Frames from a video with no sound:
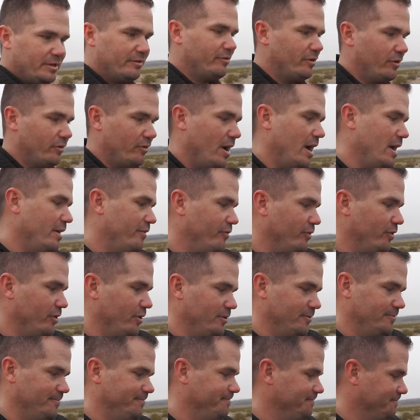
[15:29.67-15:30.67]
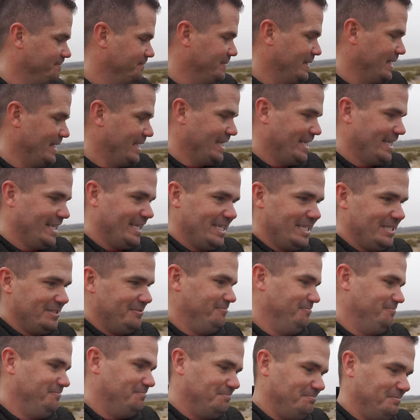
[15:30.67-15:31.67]
of a rifle.
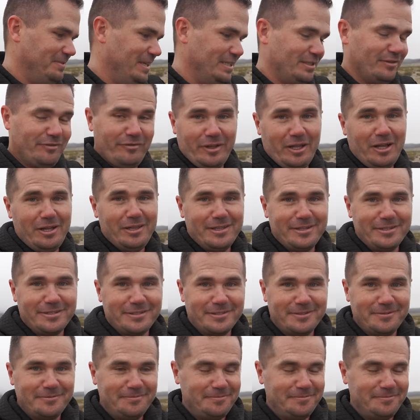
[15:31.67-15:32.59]
It's flawless.